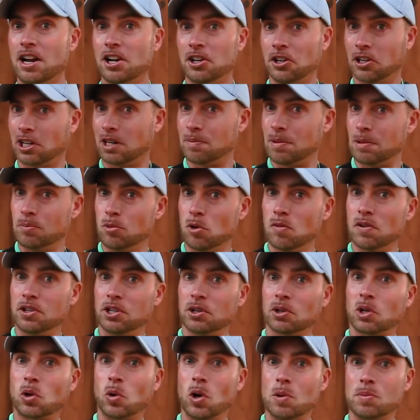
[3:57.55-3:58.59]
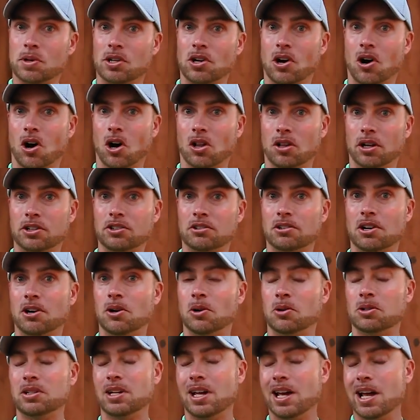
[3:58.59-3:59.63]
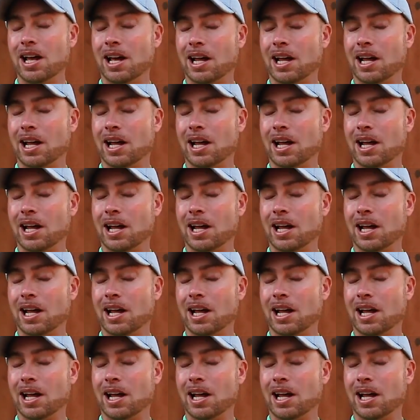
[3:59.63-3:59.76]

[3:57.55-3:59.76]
You're going to be moving your equipment all on your own.